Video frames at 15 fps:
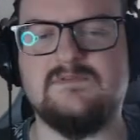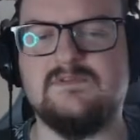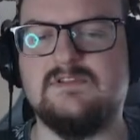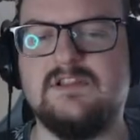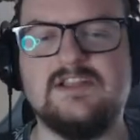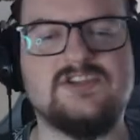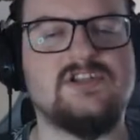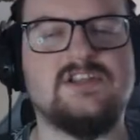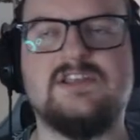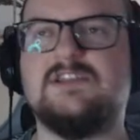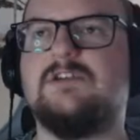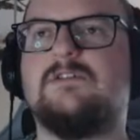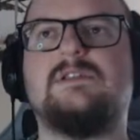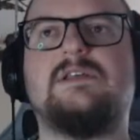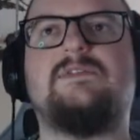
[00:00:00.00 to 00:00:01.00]
literally
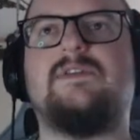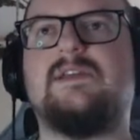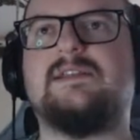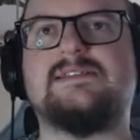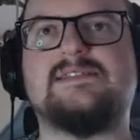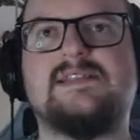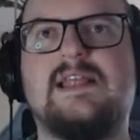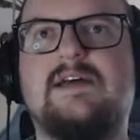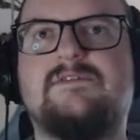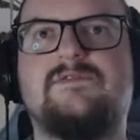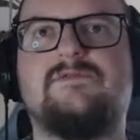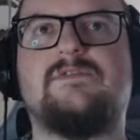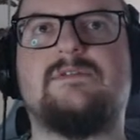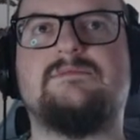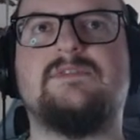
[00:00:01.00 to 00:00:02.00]
the only thing that's
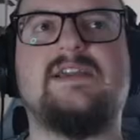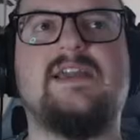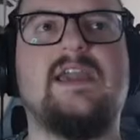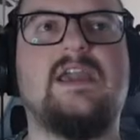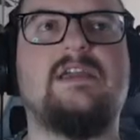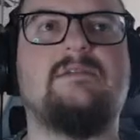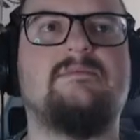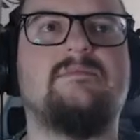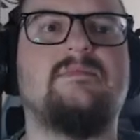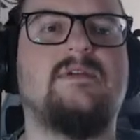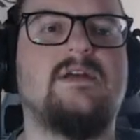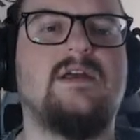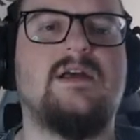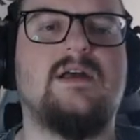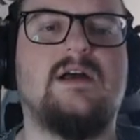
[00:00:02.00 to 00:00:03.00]
left from the game.